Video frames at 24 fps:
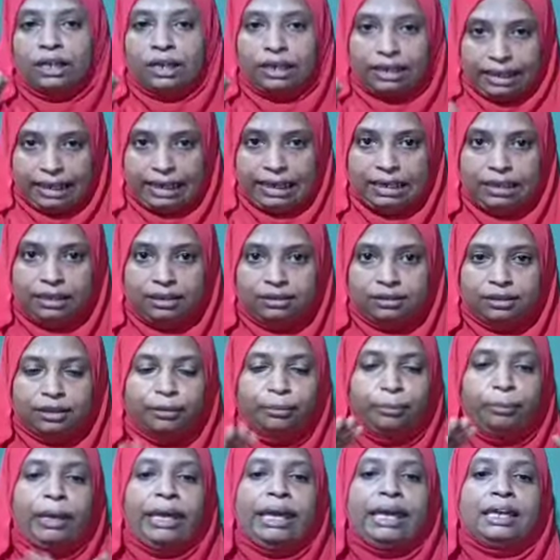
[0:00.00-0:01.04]
the earth
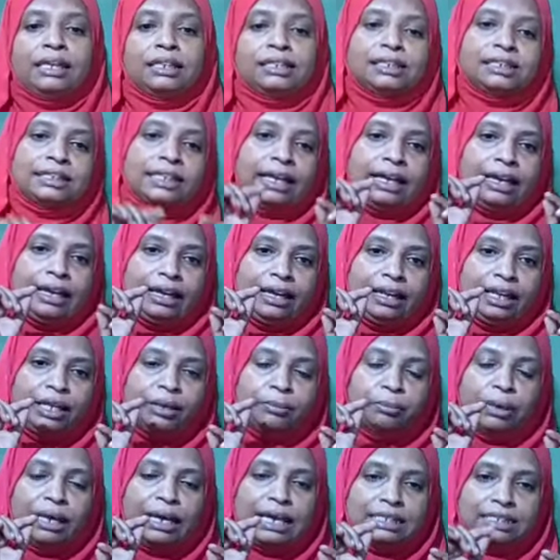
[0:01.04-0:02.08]
makes an
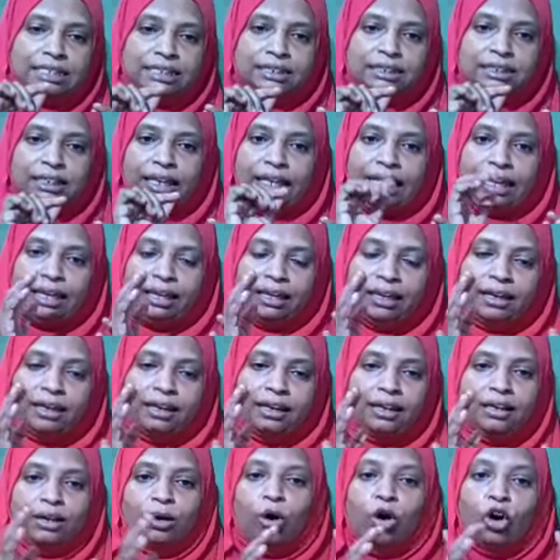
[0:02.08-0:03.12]
imaginary
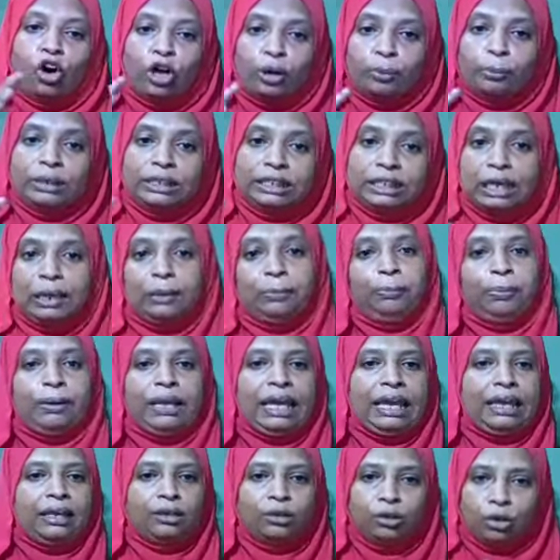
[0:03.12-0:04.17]
orbital
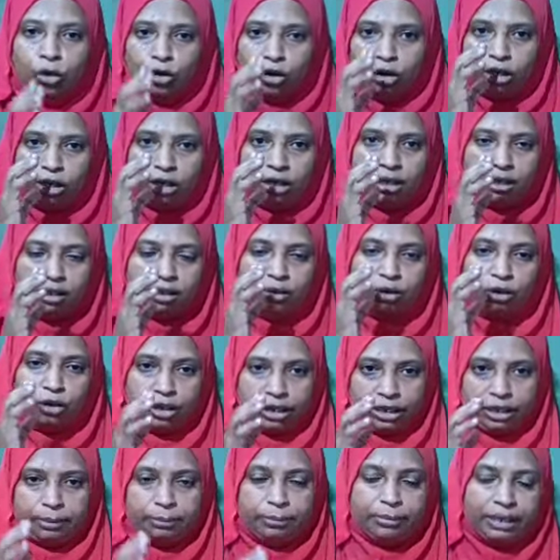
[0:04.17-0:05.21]
plane called or
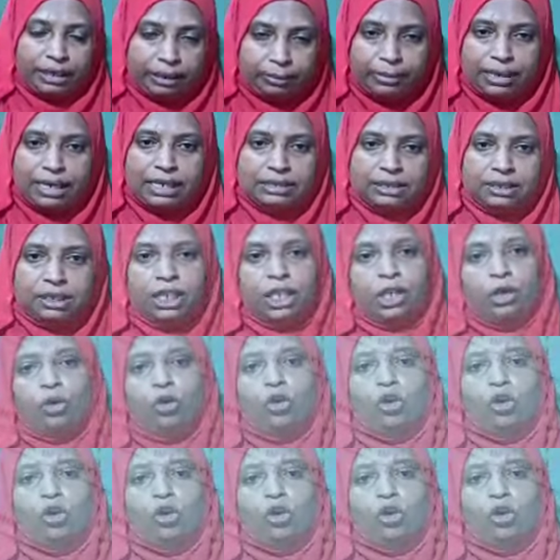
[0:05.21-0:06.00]
an imaginary